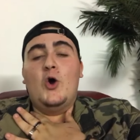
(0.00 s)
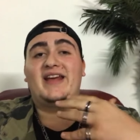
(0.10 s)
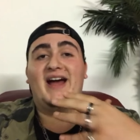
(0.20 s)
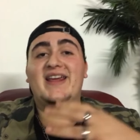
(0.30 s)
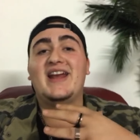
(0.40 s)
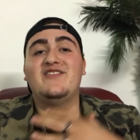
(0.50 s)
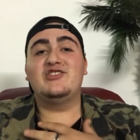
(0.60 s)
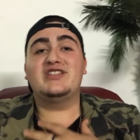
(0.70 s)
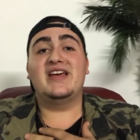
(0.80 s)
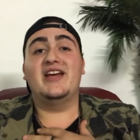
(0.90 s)
I can't even
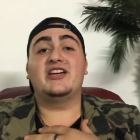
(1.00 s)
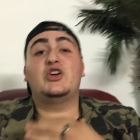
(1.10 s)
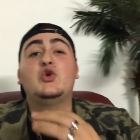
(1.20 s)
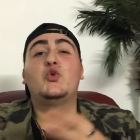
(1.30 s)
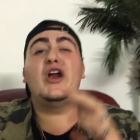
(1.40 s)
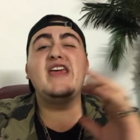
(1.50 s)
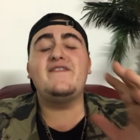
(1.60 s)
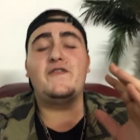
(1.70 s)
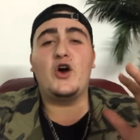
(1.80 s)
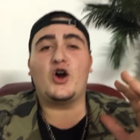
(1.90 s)
say it,
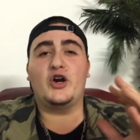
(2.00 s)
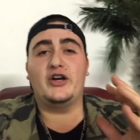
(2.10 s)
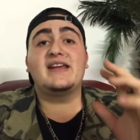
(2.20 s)
graveyard.